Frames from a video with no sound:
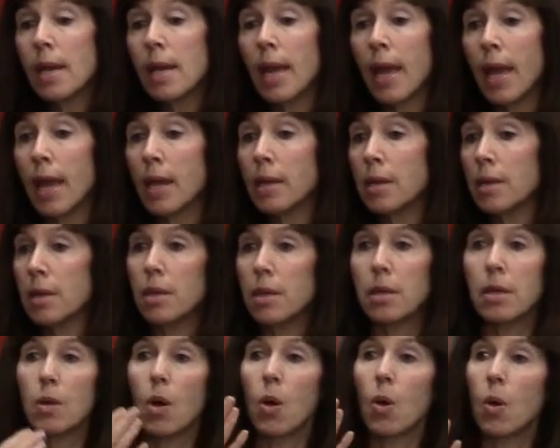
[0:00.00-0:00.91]
and
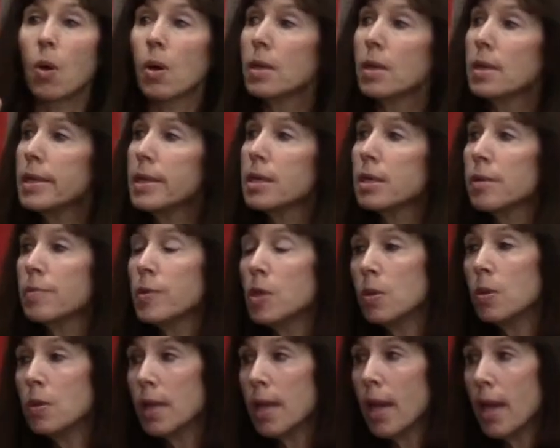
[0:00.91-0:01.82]
orally
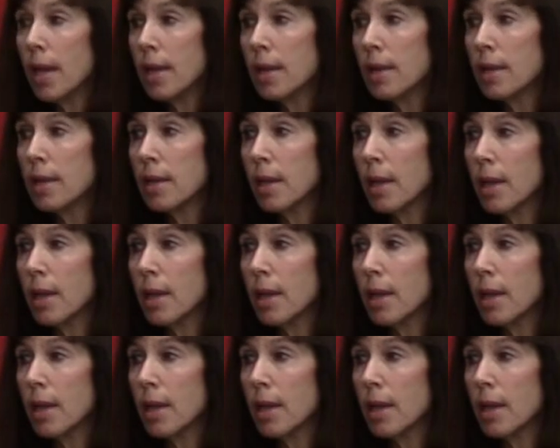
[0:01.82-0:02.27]
communicating,